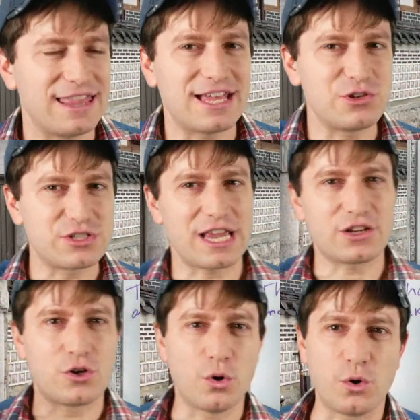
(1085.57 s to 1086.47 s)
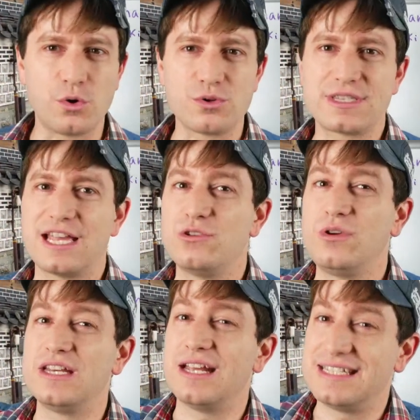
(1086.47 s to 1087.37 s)
And then you set goals that you
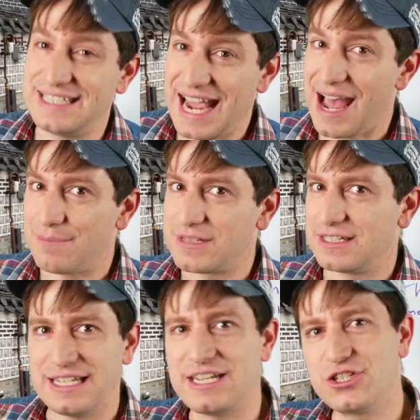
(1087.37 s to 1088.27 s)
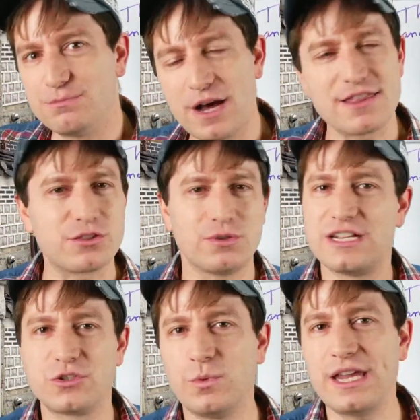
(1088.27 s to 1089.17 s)
can adapt each month or
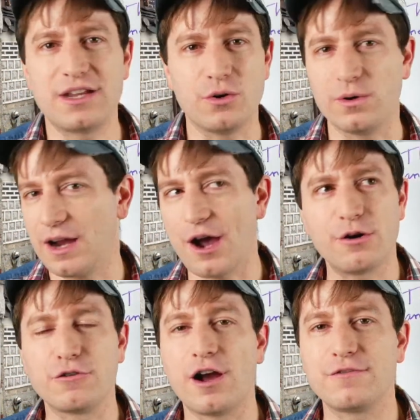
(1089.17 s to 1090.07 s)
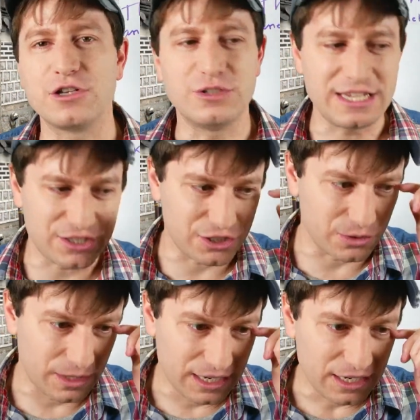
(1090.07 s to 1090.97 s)
each week or however often you need
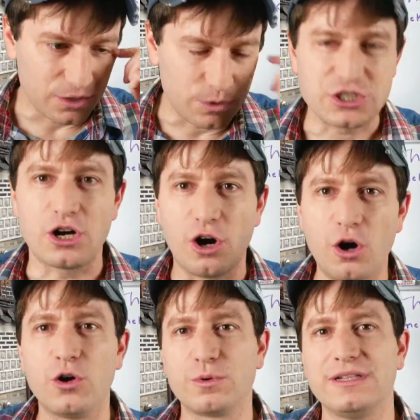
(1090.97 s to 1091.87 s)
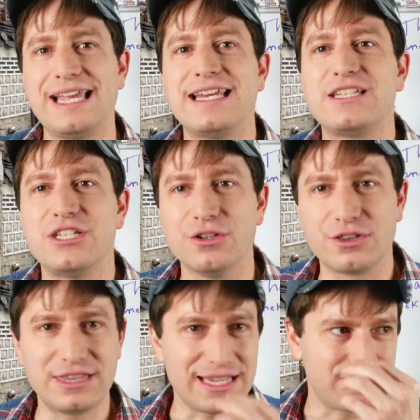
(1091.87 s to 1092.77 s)
to, which are all related to your
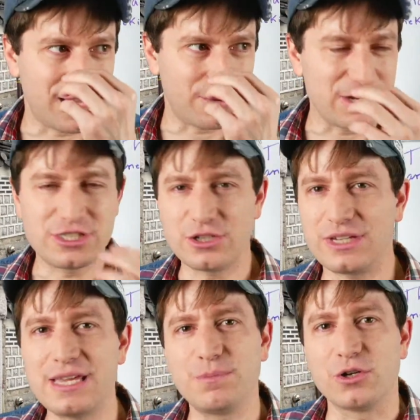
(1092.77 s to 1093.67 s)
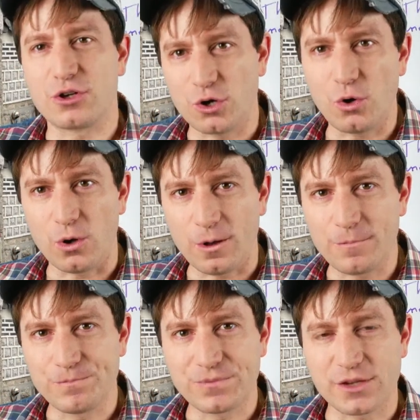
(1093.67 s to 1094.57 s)
theme. That way you still keep your
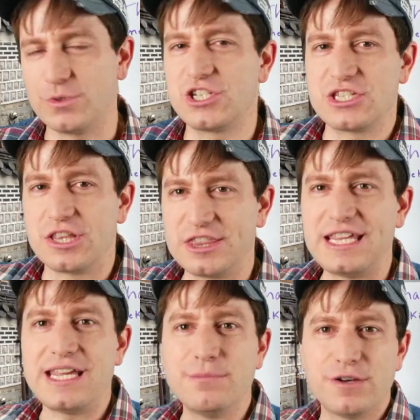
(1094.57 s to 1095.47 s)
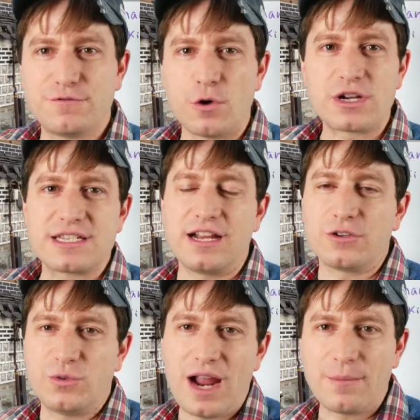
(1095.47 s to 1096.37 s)
goal, which is the theme of focusing
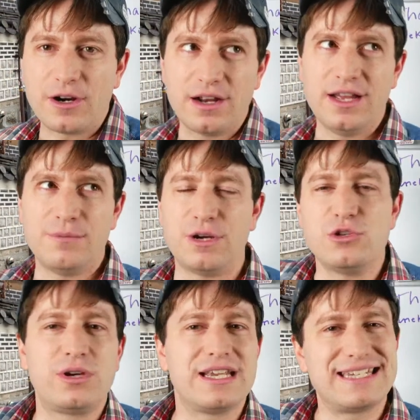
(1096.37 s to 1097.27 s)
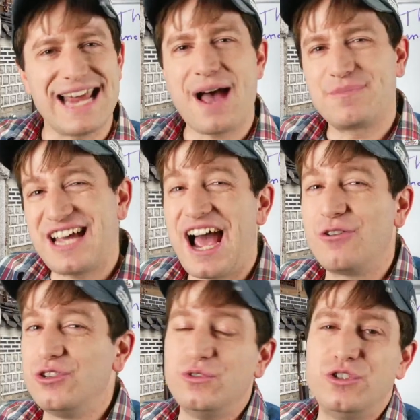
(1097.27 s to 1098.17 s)
on grammar, but you can adapt
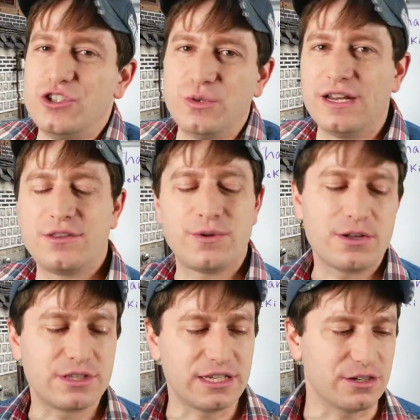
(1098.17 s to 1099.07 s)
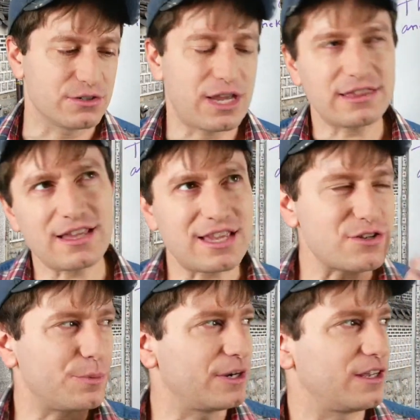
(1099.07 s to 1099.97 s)
how you do it throughout the year. So I thought that
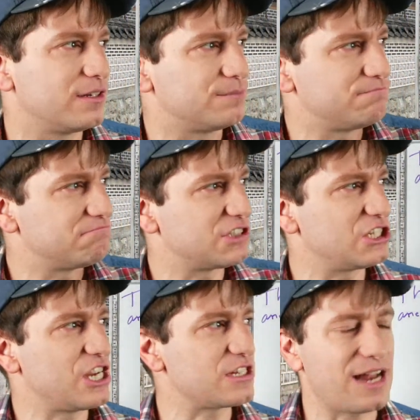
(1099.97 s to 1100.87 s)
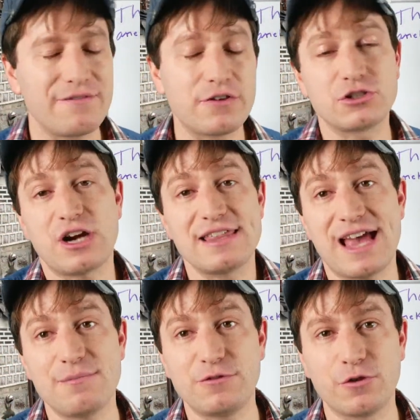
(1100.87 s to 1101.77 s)
was a pretty good suggestion. I've never tried
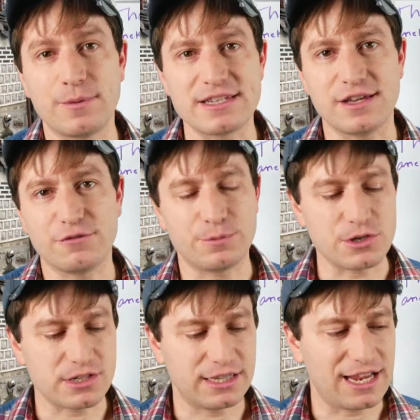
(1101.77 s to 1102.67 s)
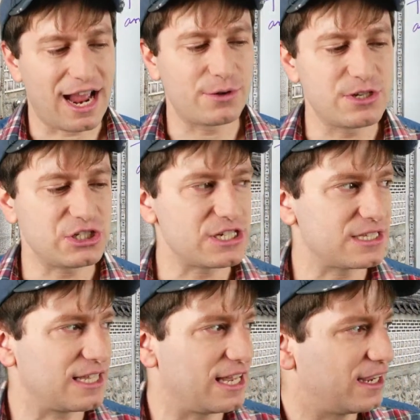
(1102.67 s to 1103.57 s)
that before myself personally. I always
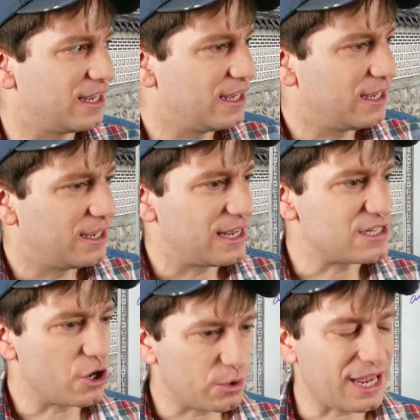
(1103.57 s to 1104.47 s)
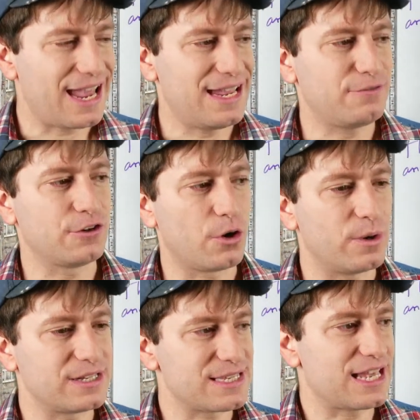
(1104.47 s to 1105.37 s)
just think it's okay if you're
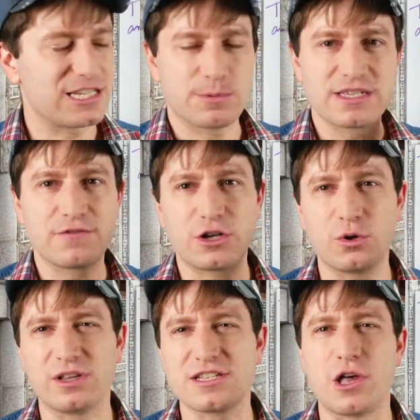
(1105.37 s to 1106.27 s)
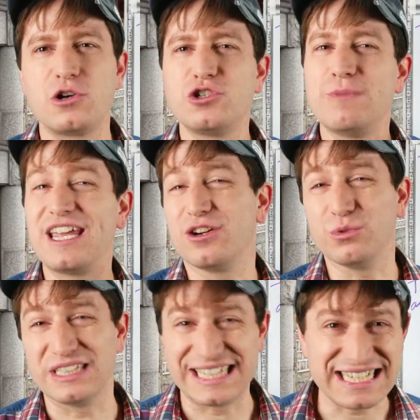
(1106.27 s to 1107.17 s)
going to set a specific goal as long as you make it a
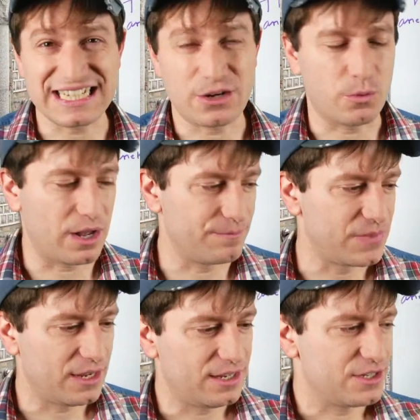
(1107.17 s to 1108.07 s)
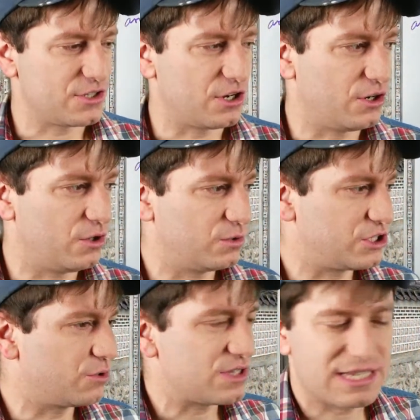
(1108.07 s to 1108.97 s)
realistic one. So
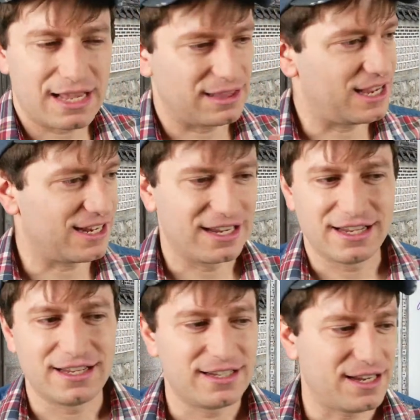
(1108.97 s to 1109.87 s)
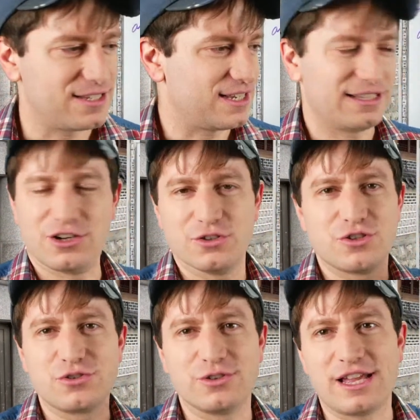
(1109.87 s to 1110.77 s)
don't set like I said,
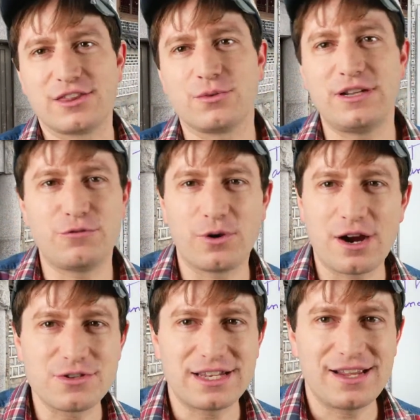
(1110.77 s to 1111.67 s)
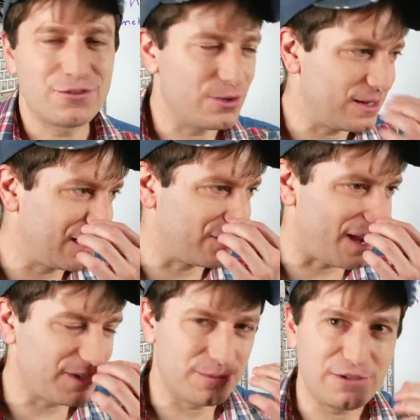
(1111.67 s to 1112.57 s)
don't do like 3-4 hours a day of Korean, or
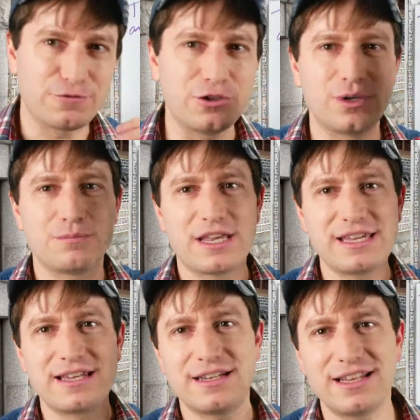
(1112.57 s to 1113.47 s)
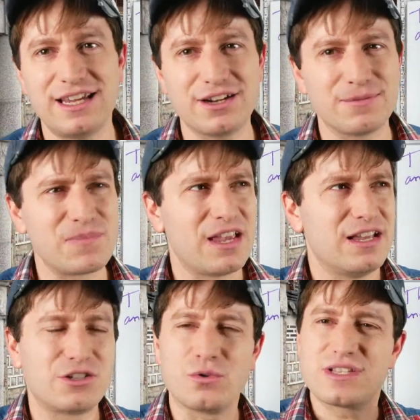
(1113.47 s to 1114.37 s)
I'm going to be fluent by the end of the year.
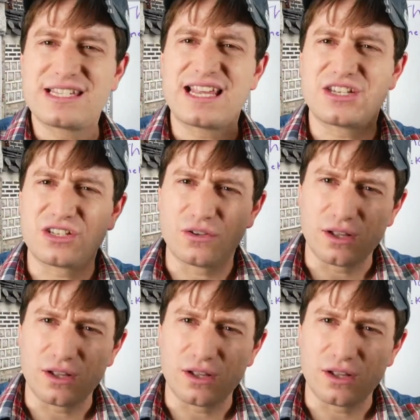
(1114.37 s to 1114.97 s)
Don't set